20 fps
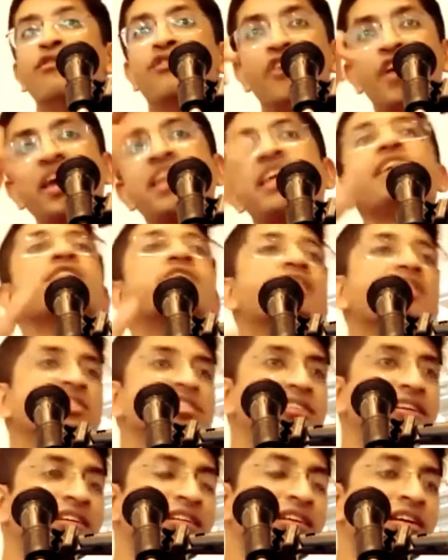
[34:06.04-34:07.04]
Very
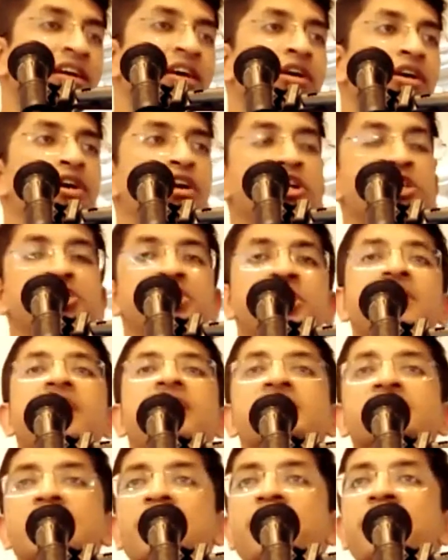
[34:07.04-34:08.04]
interesting.
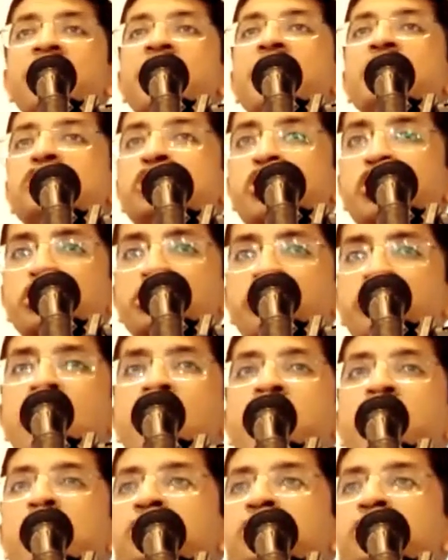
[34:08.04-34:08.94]
Krishnadas Kaviraj Goswami,